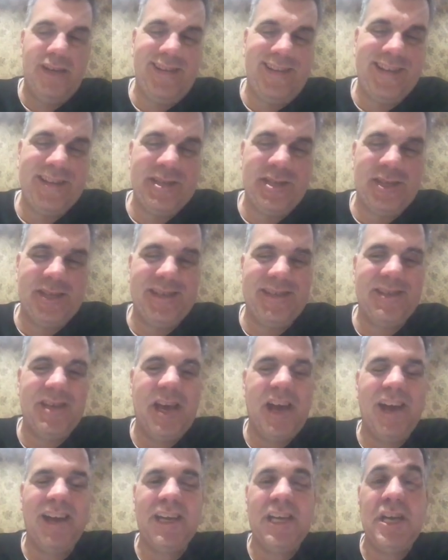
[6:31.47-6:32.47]
against this,
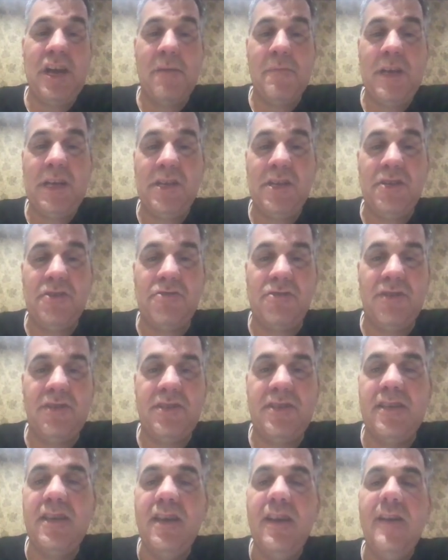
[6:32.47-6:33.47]
the economic
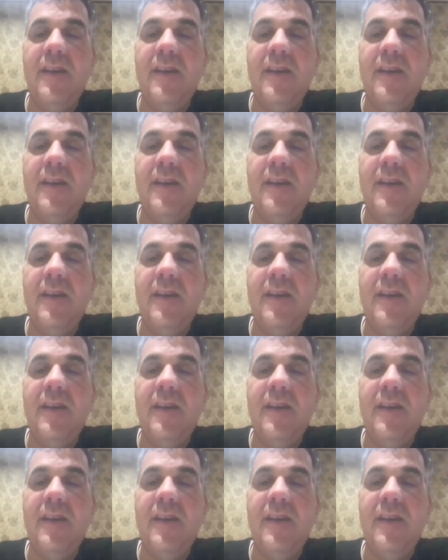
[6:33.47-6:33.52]
interests,